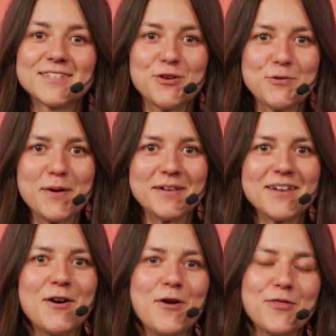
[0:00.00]

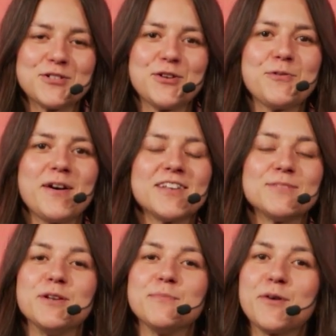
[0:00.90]
human on the show has
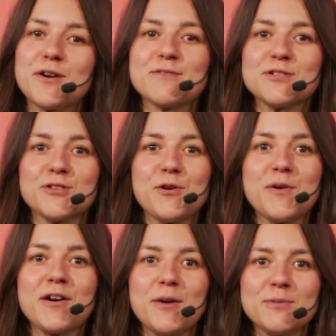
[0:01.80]
been a part of the
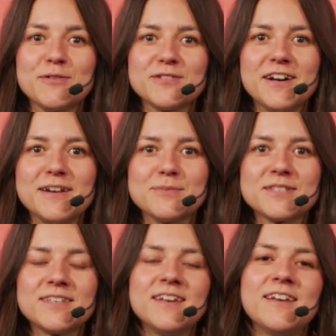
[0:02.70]
show a couple of
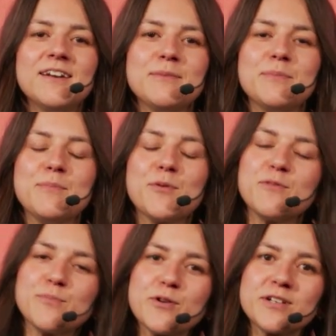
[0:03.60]
times, but more
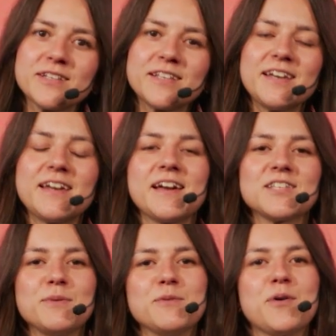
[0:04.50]
importantly, he
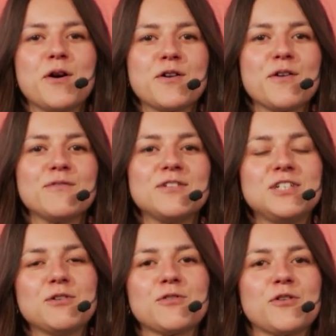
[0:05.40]
has been a part of the
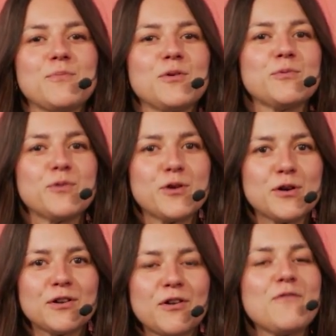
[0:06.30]
geothermal
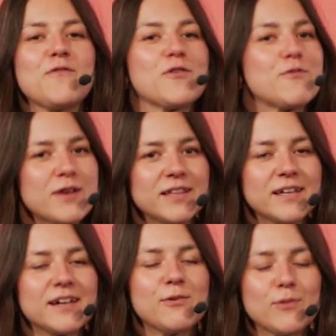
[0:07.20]
world for a
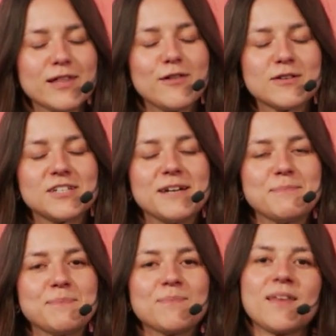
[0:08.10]
really, really long time.